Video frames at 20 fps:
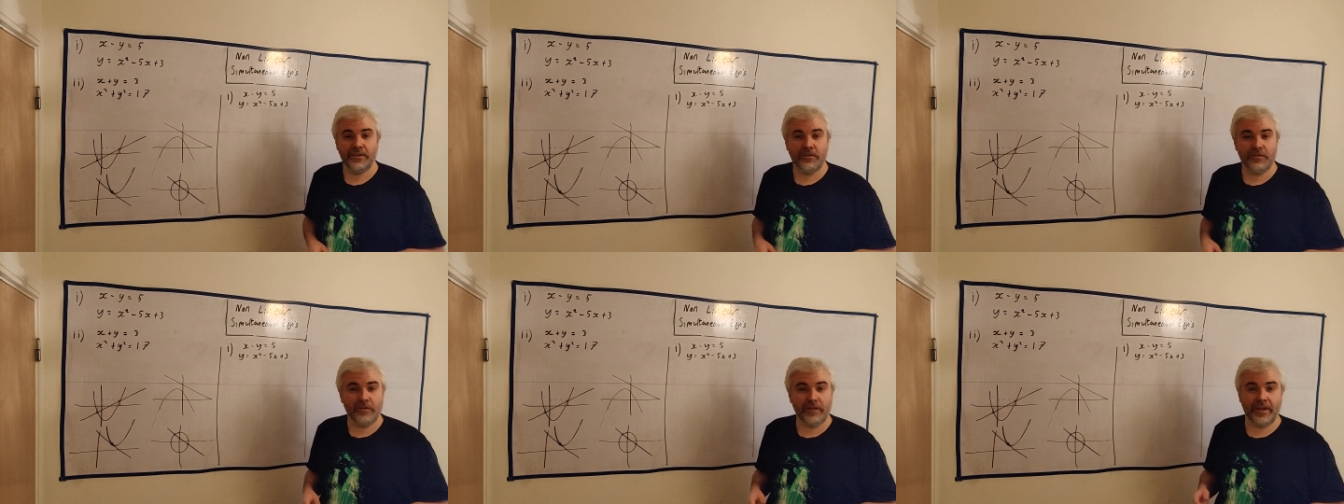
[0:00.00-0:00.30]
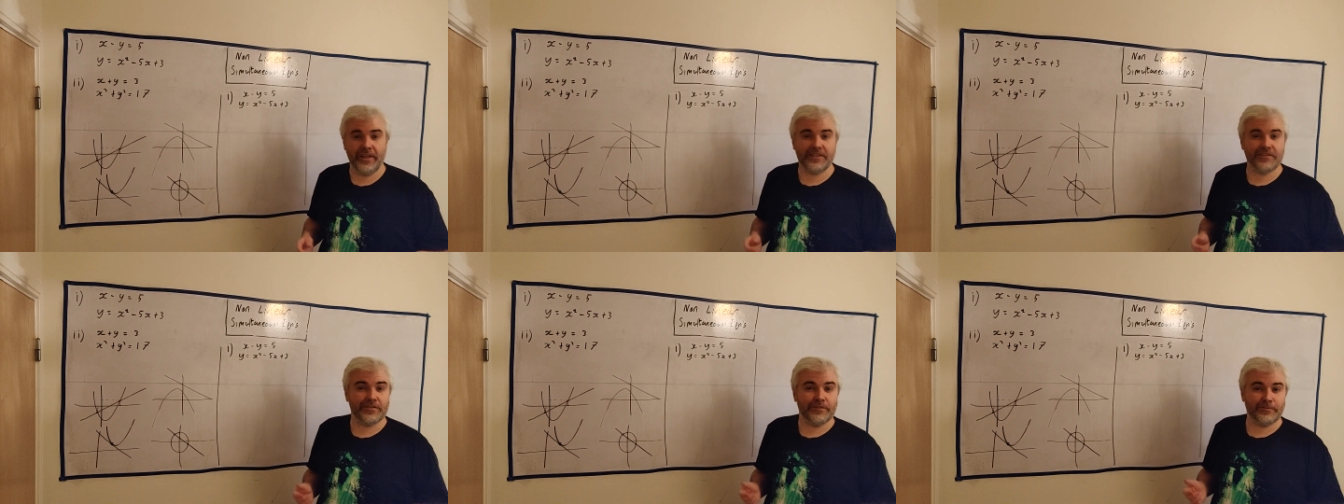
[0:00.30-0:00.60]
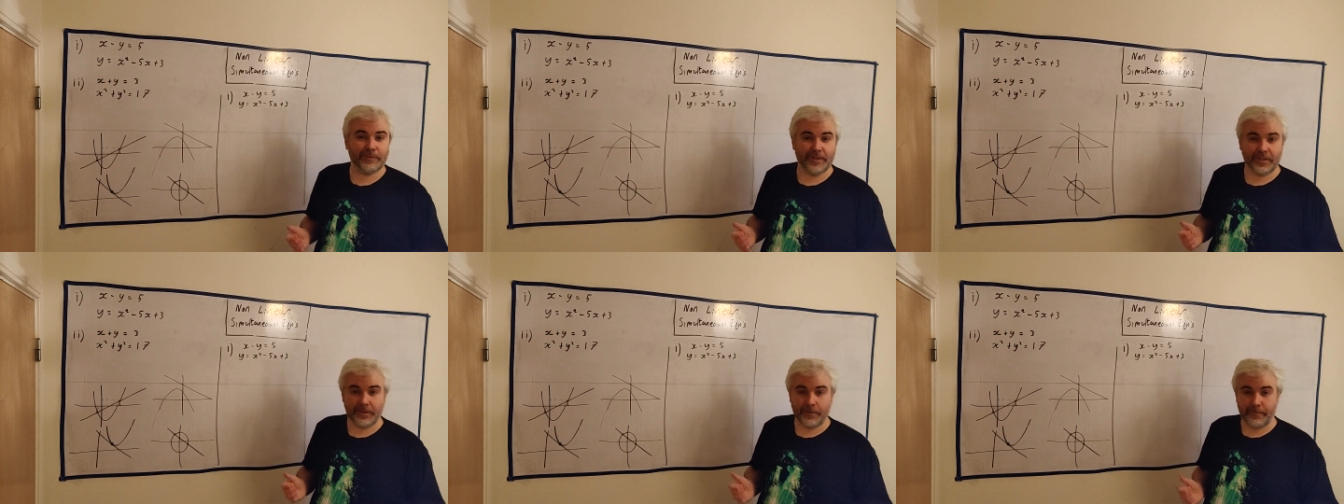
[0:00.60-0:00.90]
You'll get
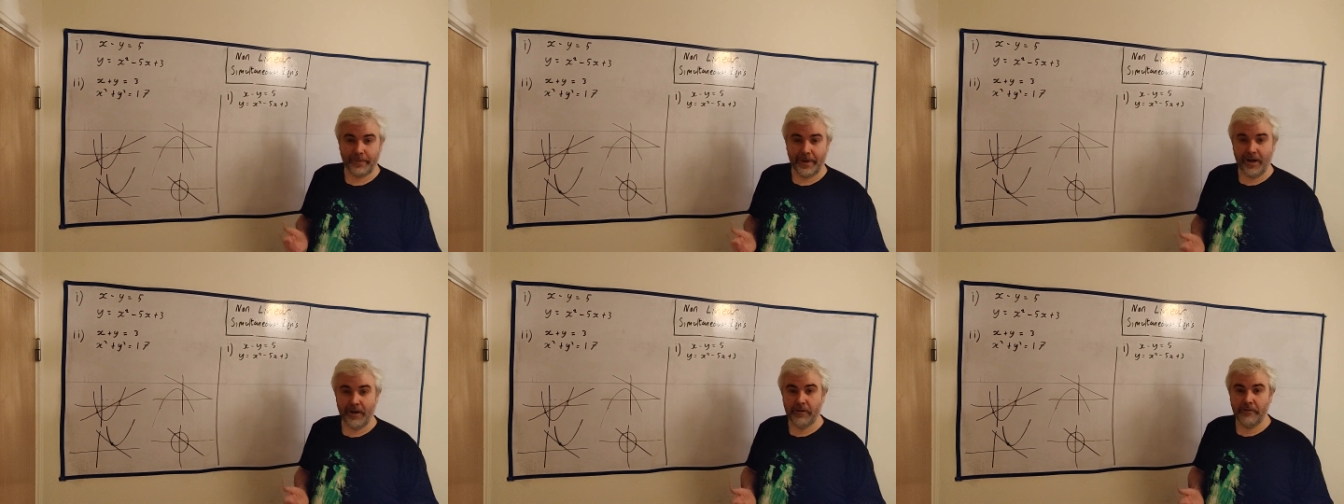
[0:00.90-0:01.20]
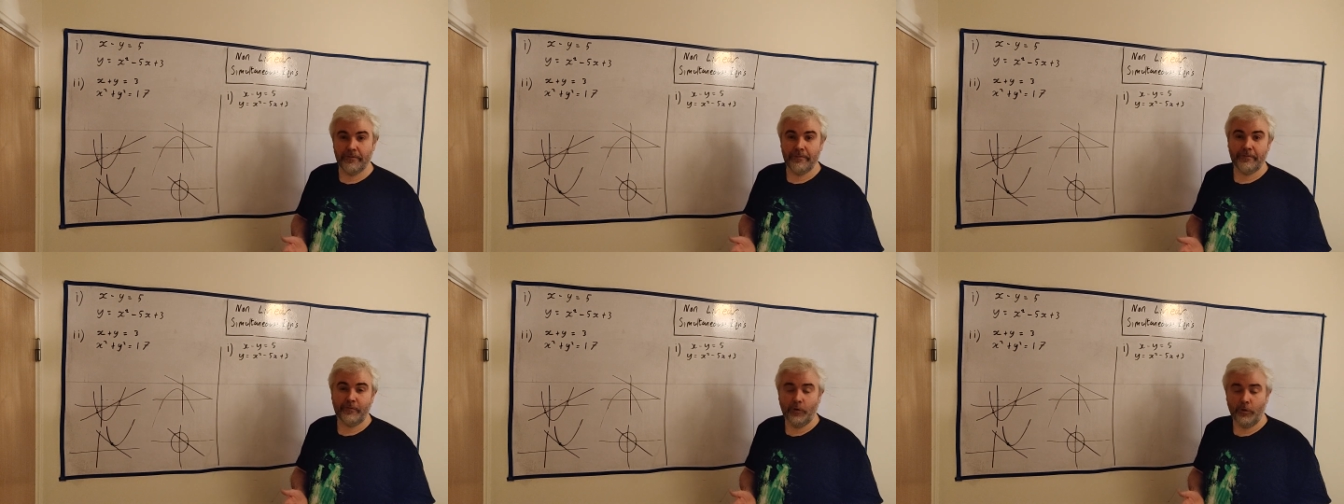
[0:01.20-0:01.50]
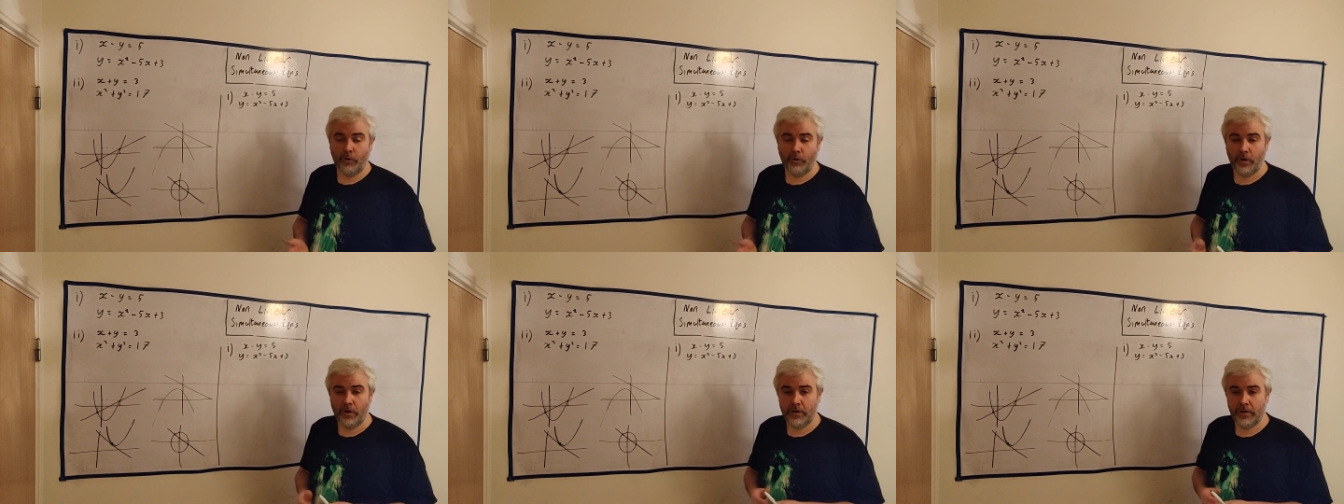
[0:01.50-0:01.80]
something to the power of
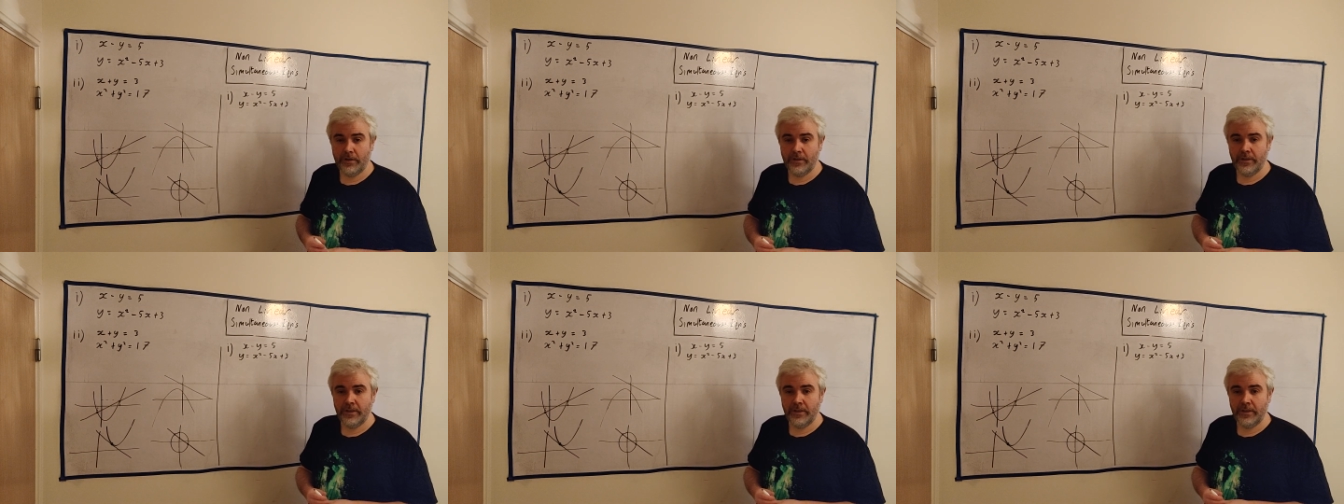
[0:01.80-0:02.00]
4.